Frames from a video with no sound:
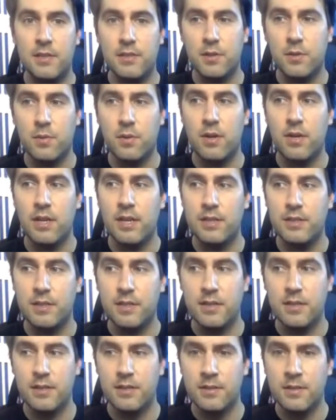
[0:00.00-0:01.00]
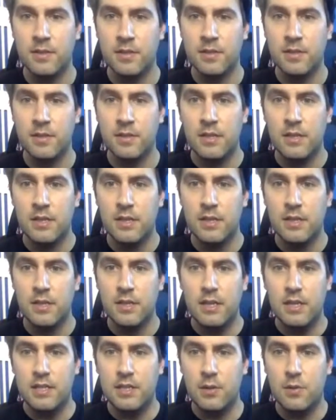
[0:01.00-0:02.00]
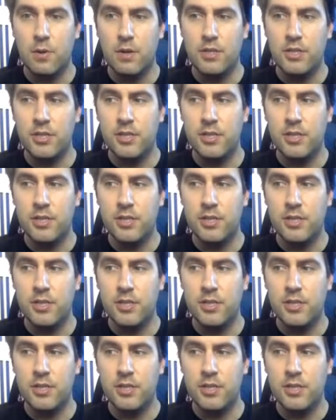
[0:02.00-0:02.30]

It's a